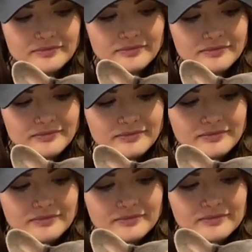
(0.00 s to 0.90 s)
all of them
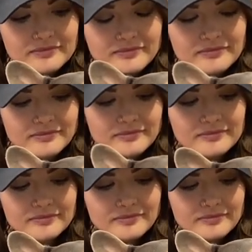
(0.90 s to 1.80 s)
to be
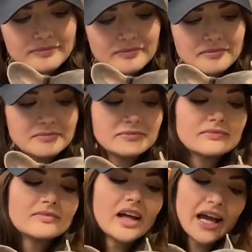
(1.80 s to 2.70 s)
blues or
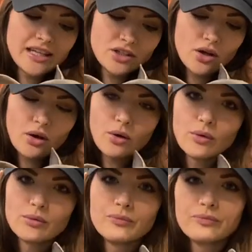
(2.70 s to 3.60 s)
lilacs, of which
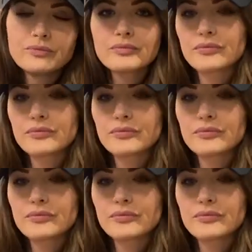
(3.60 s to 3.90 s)
we would get